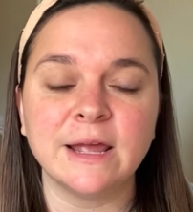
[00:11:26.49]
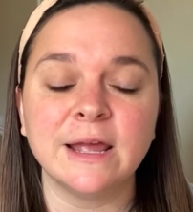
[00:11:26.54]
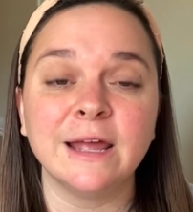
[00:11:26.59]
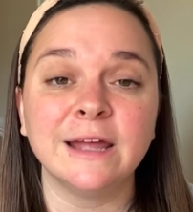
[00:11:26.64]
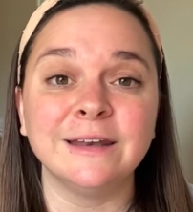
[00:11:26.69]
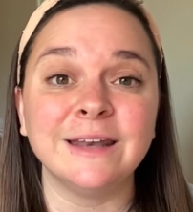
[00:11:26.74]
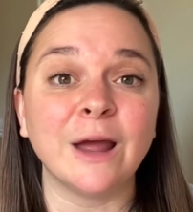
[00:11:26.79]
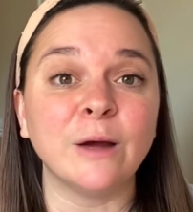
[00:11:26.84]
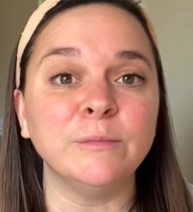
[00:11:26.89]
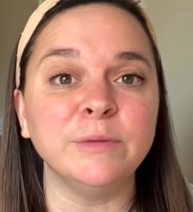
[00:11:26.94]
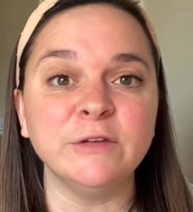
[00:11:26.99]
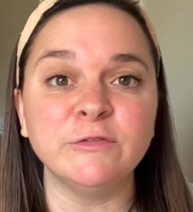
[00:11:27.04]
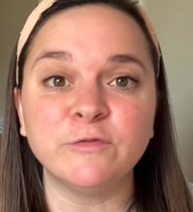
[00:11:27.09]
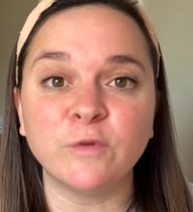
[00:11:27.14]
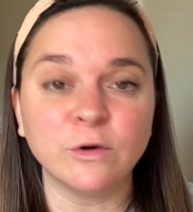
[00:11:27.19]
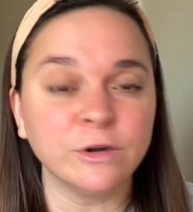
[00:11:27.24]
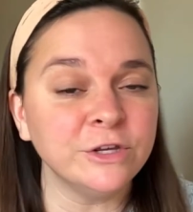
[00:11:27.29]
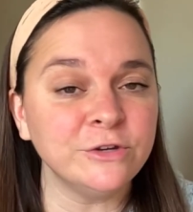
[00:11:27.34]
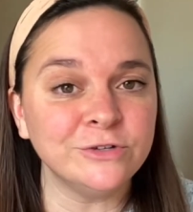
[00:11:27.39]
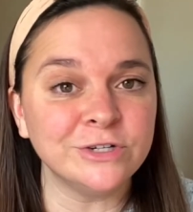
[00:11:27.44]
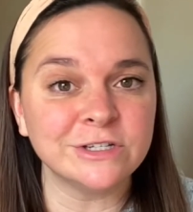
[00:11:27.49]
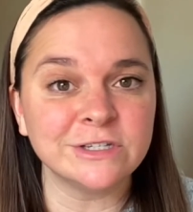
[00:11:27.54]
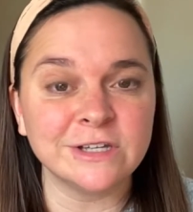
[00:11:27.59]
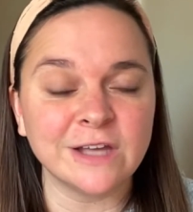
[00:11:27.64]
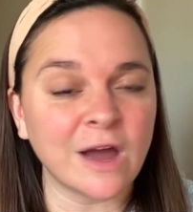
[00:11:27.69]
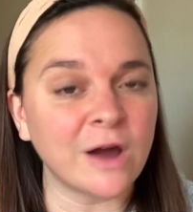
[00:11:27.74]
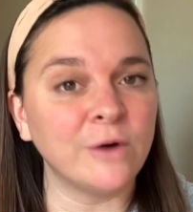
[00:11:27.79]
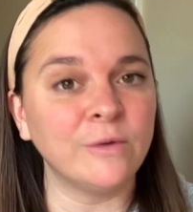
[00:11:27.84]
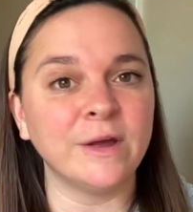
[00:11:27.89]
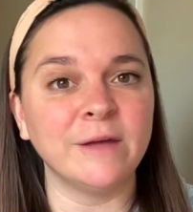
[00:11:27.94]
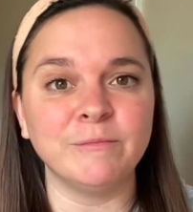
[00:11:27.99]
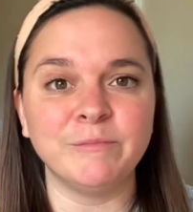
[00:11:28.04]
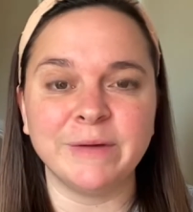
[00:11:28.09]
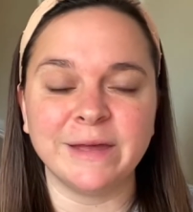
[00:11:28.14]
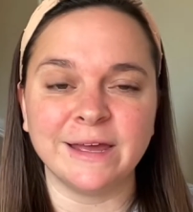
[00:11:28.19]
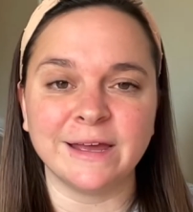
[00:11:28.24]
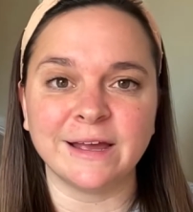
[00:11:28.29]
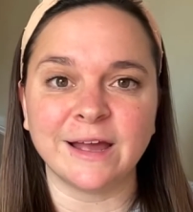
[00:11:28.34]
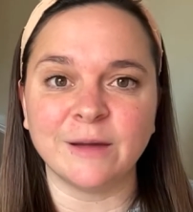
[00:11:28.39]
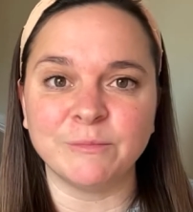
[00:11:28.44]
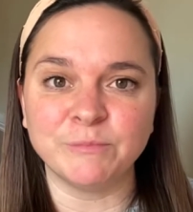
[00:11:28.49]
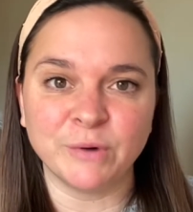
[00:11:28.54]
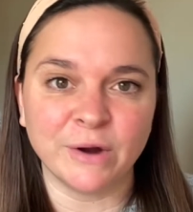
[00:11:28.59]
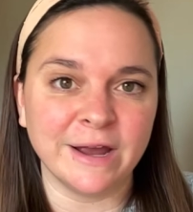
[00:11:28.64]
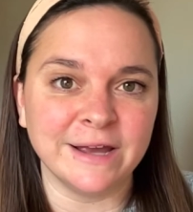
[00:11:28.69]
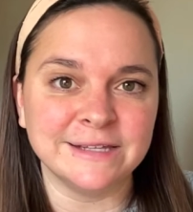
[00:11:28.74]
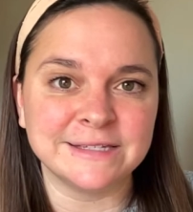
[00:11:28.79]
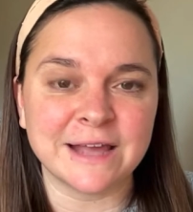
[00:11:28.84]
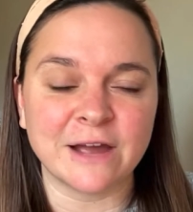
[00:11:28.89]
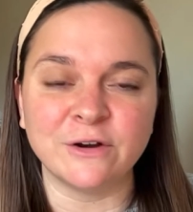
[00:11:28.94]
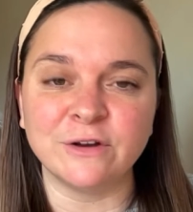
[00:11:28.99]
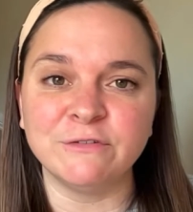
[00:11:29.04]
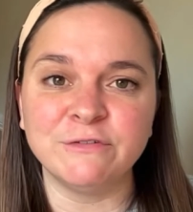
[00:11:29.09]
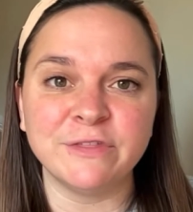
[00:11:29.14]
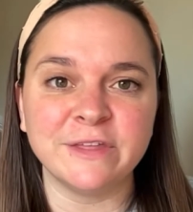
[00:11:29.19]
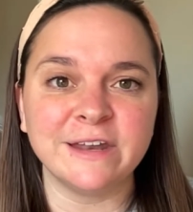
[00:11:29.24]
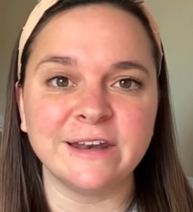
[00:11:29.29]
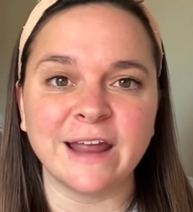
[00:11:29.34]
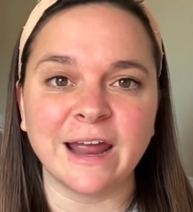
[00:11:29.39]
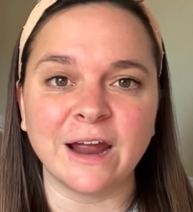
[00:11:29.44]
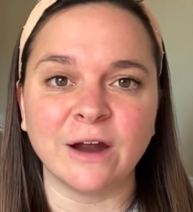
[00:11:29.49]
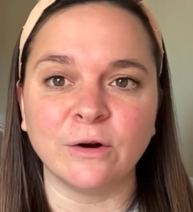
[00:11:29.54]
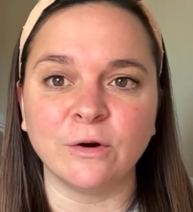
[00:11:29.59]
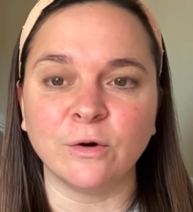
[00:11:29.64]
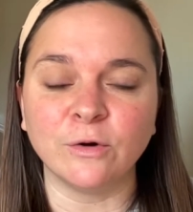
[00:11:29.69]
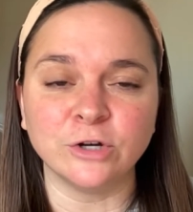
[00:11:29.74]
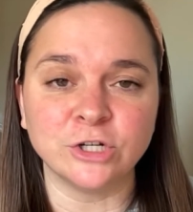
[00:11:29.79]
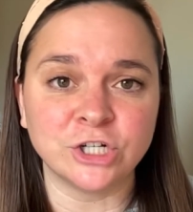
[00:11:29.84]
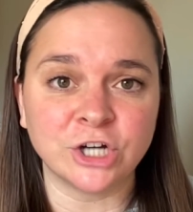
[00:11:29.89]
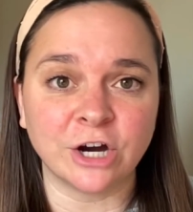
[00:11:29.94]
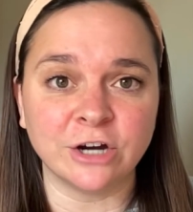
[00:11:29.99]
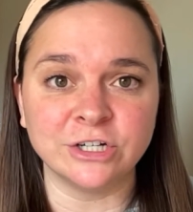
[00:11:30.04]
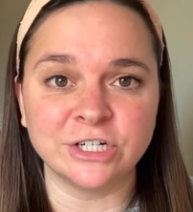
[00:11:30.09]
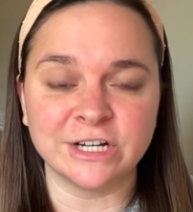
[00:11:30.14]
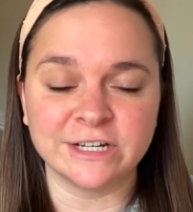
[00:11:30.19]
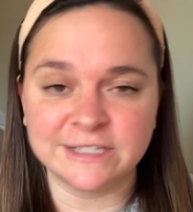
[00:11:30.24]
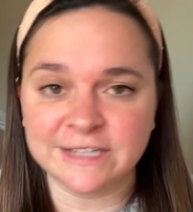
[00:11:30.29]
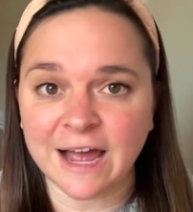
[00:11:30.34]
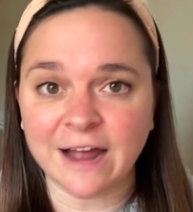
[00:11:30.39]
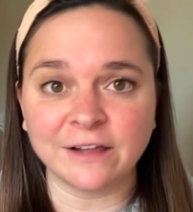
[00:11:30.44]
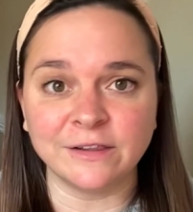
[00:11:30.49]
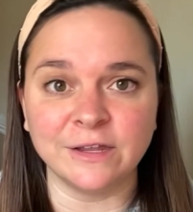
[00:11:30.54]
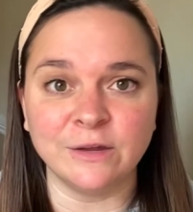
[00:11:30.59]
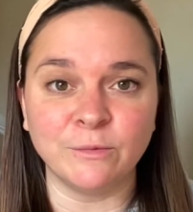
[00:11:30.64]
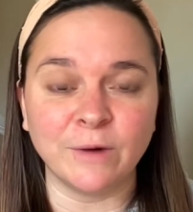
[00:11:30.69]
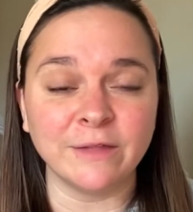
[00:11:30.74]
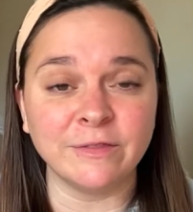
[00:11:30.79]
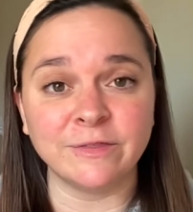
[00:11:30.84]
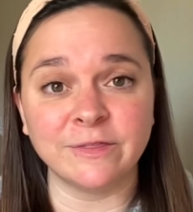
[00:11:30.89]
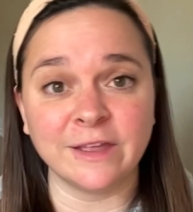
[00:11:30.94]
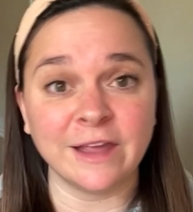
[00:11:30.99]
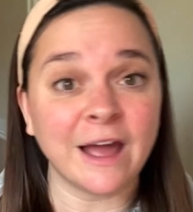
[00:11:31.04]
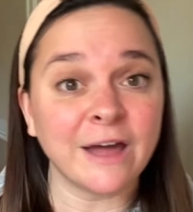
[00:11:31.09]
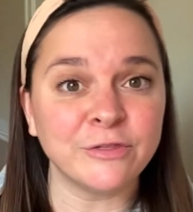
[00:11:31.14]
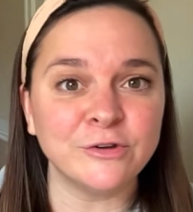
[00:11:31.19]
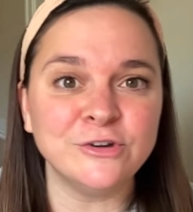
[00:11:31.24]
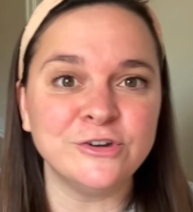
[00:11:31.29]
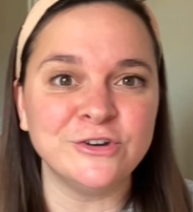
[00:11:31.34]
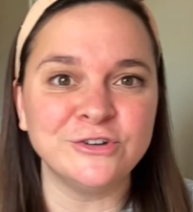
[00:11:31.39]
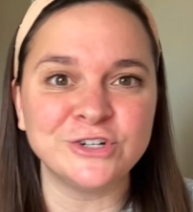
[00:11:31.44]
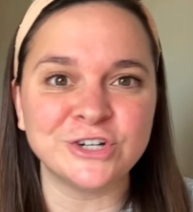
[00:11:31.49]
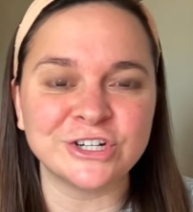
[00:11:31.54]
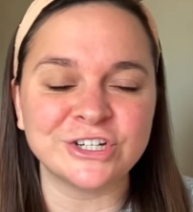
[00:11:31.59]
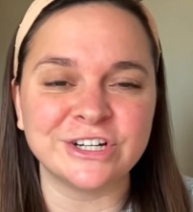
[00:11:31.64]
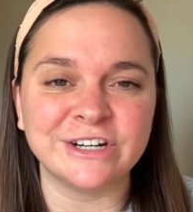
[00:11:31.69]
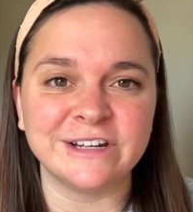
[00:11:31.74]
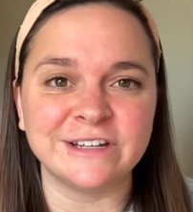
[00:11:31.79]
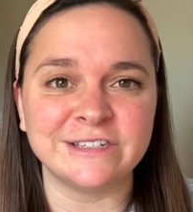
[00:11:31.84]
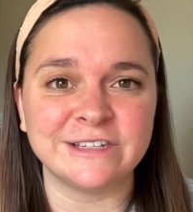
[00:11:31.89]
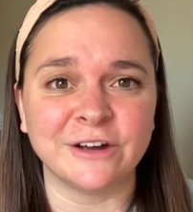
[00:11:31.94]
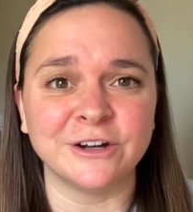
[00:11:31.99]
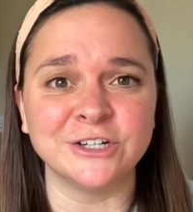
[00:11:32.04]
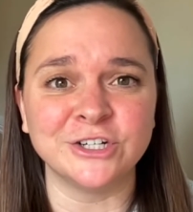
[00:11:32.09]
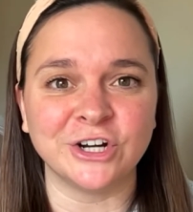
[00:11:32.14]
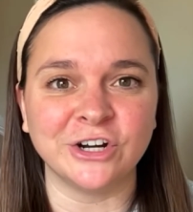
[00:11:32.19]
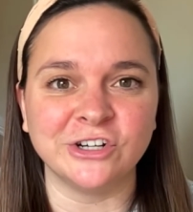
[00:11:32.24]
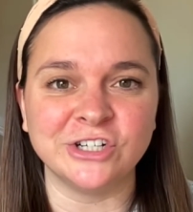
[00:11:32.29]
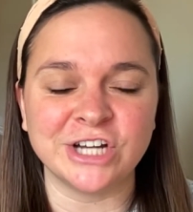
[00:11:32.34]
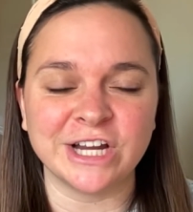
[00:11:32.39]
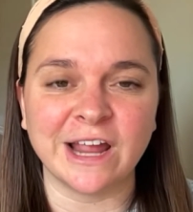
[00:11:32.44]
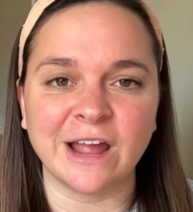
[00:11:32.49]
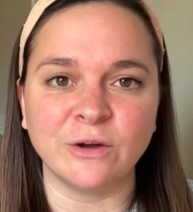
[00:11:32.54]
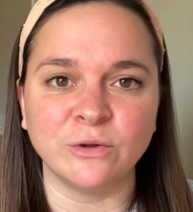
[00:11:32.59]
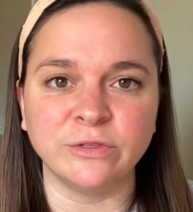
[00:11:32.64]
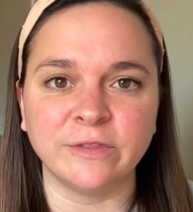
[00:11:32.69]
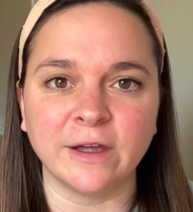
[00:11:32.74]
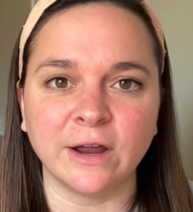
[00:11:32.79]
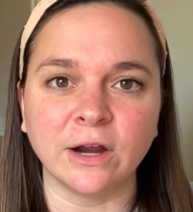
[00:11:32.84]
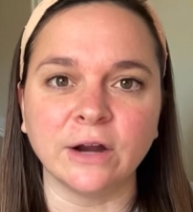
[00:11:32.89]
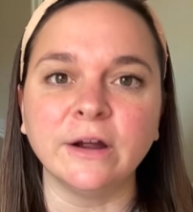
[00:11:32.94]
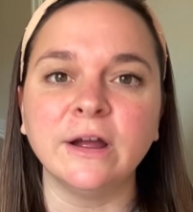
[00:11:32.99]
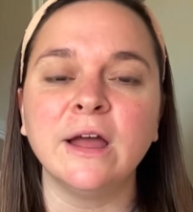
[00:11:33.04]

Now, before you just go and pick a price out of thin air or charge exactly what the other nutritionists are charging out there,